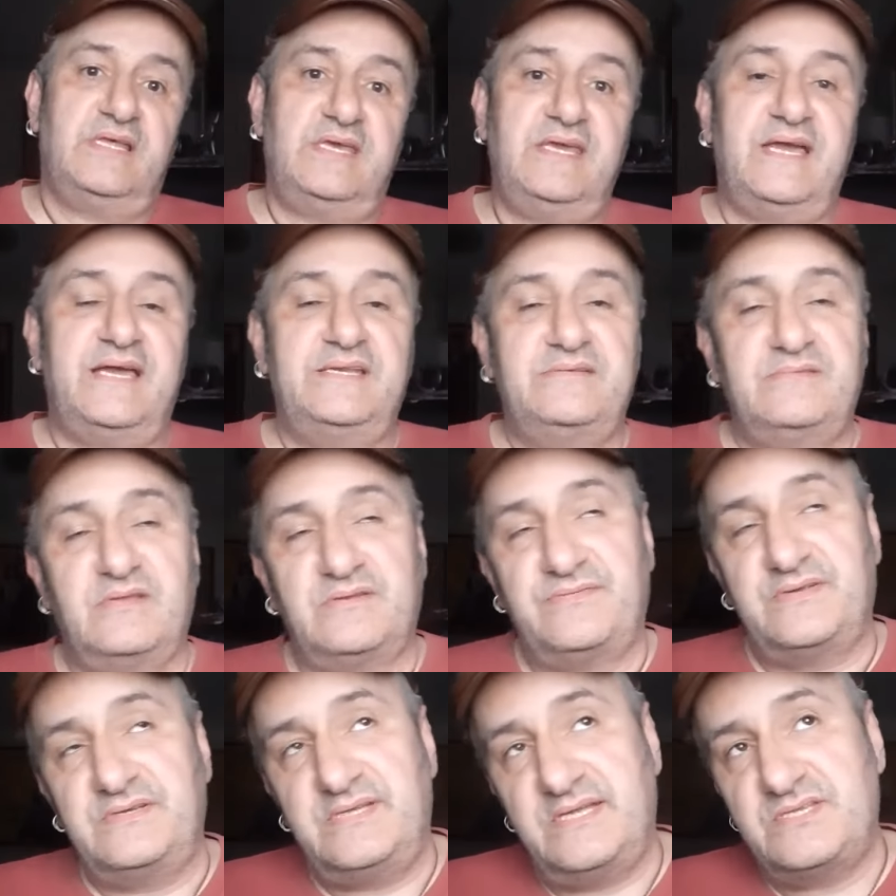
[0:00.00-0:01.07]
He had, I
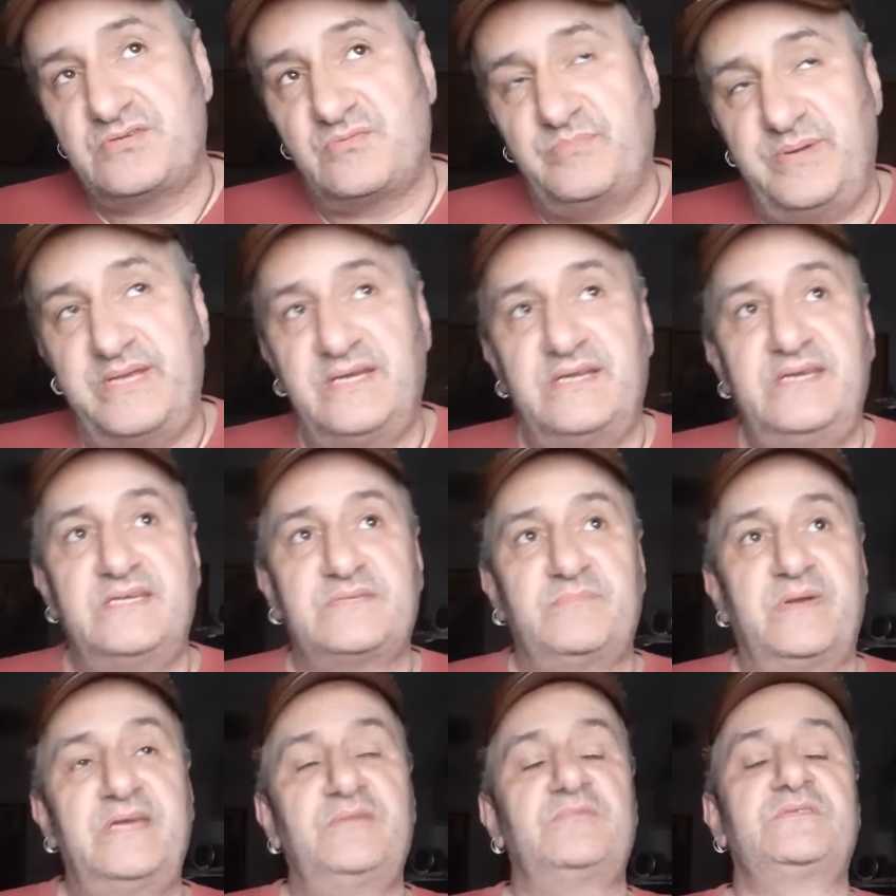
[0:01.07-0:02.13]
think, Denzel Bentley, his mate,